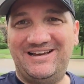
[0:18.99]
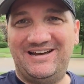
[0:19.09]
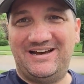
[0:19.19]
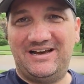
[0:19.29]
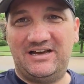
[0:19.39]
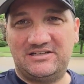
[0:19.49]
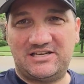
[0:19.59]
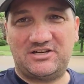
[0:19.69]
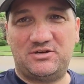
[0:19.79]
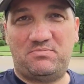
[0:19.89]
It's
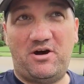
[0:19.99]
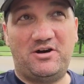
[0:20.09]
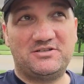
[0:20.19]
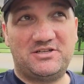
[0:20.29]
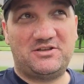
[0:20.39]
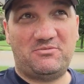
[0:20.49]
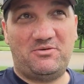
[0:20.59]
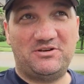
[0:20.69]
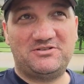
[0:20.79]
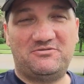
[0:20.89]
actually paused at the moment,